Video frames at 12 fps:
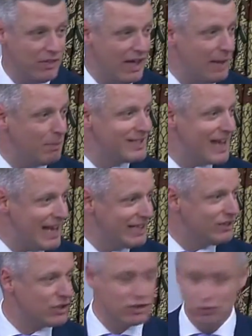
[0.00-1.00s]
there by
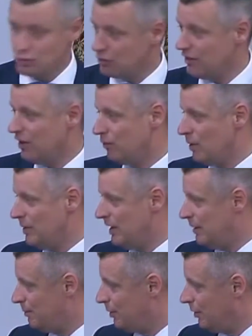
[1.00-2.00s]
telling the story of women
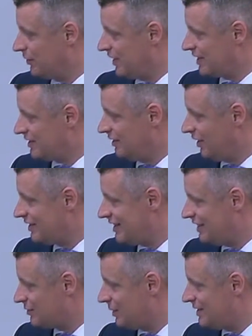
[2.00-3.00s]
in politics. And the
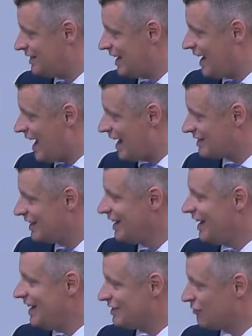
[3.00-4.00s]
1928 Act
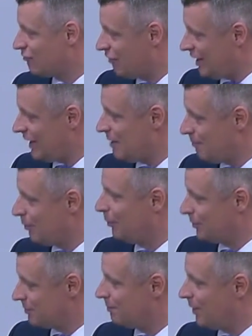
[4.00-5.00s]
is a really
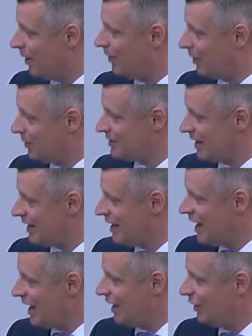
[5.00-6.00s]
important part that we say.
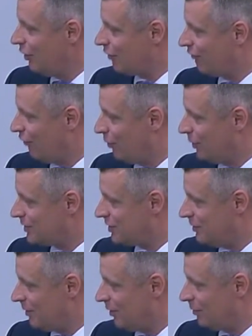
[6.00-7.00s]
Mm-hmm. I look forward
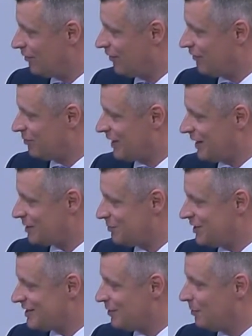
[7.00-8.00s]
to my old friend from
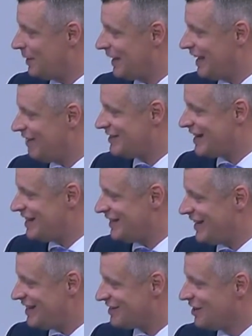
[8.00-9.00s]
Canterbury still being here in 10
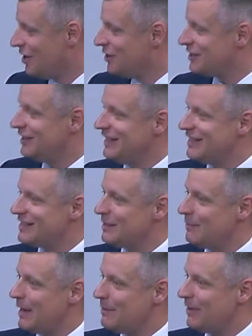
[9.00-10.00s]
years to lead this
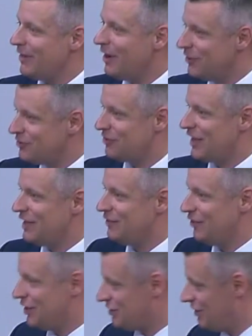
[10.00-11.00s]
debate about the 100th
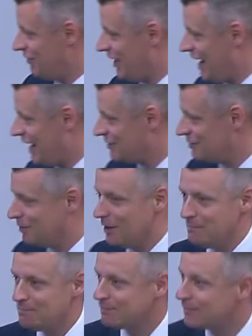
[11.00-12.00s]
anniversary of that Act as well.
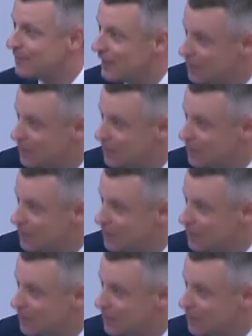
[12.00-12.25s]
Thank